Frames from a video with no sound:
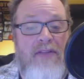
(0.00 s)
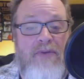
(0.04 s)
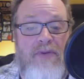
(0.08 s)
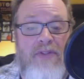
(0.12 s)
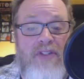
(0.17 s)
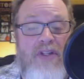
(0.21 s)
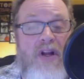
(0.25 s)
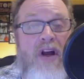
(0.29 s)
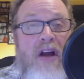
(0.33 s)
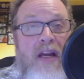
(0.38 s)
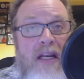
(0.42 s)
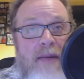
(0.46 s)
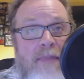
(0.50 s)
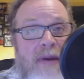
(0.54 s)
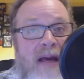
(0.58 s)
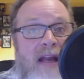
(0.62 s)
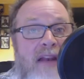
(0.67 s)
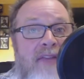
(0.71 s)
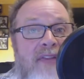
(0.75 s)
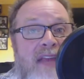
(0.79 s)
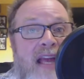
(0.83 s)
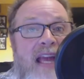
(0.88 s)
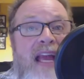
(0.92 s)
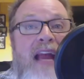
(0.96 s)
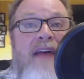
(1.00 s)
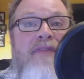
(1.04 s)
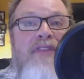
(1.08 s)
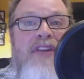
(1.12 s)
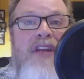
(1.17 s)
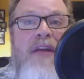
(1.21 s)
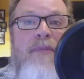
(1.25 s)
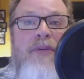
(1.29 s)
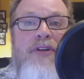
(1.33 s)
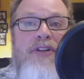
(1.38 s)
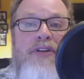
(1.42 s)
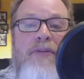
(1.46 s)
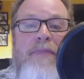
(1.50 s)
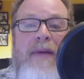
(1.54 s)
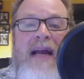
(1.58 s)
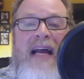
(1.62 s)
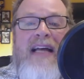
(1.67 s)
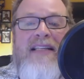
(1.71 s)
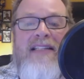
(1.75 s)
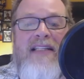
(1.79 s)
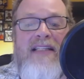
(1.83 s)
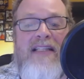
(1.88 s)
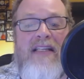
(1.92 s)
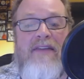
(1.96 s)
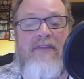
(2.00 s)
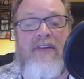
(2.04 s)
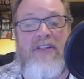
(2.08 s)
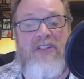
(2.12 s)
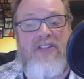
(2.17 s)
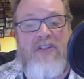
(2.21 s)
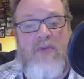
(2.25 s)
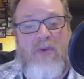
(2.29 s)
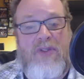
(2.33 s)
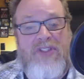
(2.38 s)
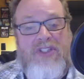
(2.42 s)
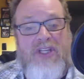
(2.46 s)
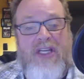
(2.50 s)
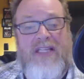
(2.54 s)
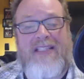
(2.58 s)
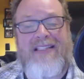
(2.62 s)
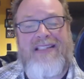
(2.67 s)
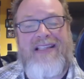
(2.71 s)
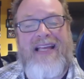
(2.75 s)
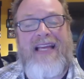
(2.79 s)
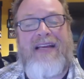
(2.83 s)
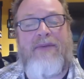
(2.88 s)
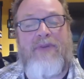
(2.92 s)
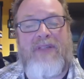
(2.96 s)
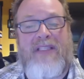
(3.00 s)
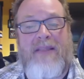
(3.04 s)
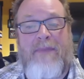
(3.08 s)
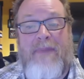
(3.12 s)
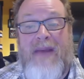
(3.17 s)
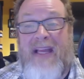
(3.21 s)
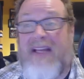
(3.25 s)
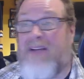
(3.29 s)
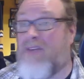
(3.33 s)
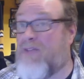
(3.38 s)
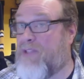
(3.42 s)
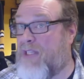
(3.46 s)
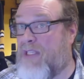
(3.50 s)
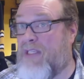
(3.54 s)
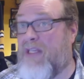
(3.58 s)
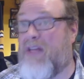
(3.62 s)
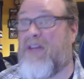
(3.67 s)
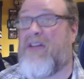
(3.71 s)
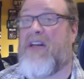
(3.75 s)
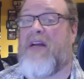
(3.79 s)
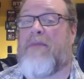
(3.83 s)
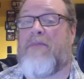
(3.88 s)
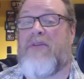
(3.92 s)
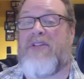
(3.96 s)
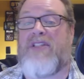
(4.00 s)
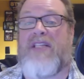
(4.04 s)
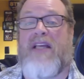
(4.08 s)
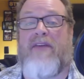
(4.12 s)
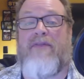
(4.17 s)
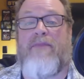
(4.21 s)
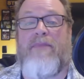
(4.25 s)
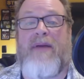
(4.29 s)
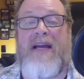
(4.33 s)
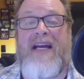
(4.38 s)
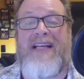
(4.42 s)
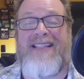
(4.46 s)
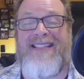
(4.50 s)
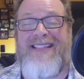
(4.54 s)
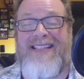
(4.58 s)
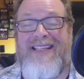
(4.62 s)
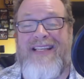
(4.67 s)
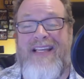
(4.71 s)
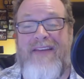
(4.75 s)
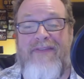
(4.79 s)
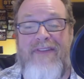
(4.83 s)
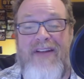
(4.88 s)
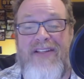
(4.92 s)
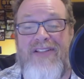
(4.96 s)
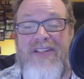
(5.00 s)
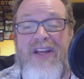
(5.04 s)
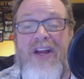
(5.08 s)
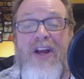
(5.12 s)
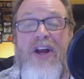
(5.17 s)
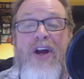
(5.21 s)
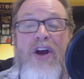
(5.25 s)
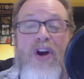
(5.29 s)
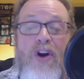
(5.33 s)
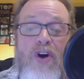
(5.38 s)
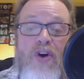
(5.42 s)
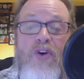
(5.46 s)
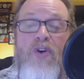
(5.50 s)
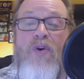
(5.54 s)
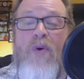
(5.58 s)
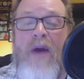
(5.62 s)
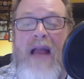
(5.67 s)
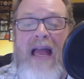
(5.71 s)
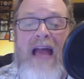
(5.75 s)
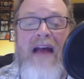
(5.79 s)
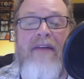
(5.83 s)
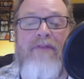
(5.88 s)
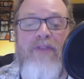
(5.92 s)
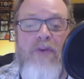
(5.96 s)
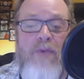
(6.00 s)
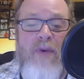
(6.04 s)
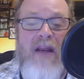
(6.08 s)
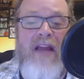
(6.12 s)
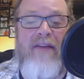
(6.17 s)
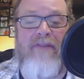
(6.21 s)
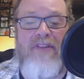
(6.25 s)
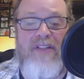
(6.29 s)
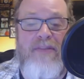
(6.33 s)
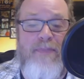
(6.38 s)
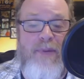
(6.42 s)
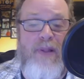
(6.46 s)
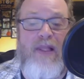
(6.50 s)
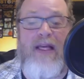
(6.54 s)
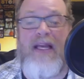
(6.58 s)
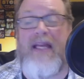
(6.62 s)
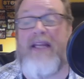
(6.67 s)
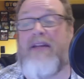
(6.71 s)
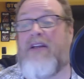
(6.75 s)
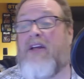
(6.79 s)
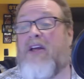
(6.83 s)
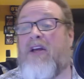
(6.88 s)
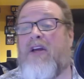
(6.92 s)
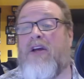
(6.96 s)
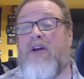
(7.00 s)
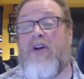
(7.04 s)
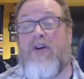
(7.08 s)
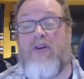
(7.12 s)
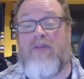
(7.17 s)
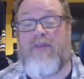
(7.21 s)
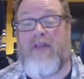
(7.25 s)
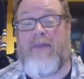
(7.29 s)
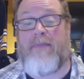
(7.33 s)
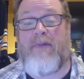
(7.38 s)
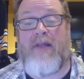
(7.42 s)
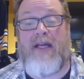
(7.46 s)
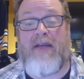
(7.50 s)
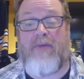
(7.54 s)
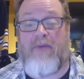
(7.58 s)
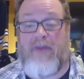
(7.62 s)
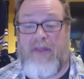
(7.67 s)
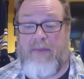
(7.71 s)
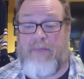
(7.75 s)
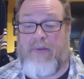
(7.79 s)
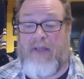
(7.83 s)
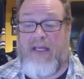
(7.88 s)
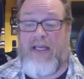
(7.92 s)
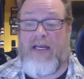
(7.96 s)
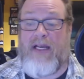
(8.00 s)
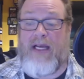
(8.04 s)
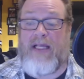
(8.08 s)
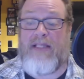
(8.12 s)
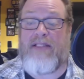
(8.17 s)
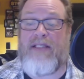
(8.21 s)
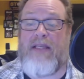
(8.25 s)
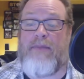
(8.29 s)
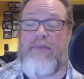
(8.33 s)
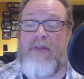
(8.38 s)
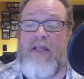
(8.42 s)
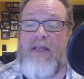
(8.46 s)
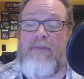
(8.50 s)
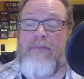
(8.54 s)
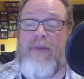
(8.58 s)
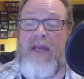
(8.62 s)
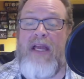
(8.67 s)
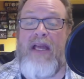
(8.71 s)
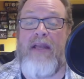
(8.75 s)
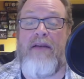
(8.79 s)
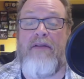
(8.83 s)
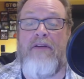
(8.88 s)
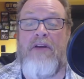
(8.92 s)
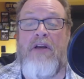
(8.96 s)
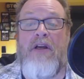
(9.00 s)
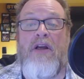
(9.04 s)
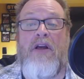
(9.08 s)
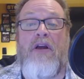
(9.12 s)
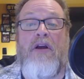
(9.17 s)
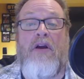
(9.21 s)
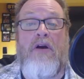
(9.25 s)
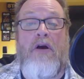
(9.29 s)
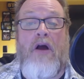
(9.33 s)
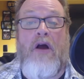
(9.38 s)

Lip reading: As I was talking about it, they have the number 2 passing defense. Well, just like with the Bengals and their number 7 passing defense, who have the Ravens played? Who have they played? Well, they played us. They played Ben.